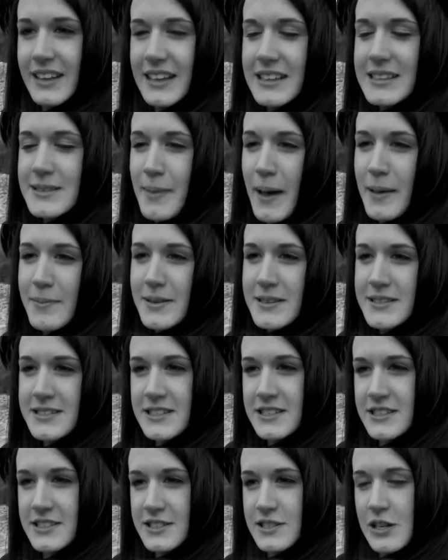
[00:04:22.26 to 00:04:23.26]
It's my
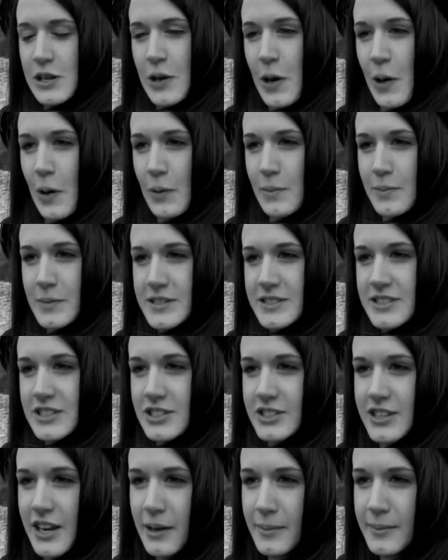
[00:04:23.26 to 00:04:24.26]
business to know,
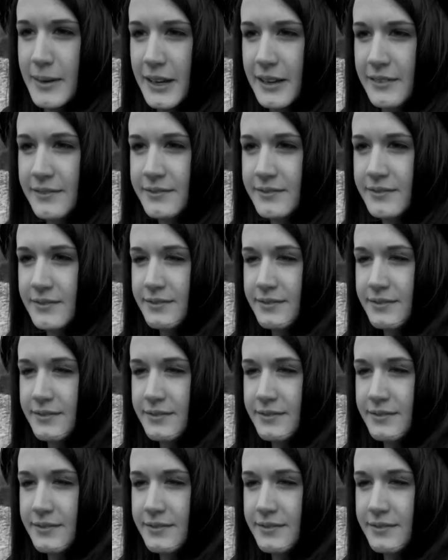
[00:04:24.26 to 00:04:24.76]
Mr. Shelby.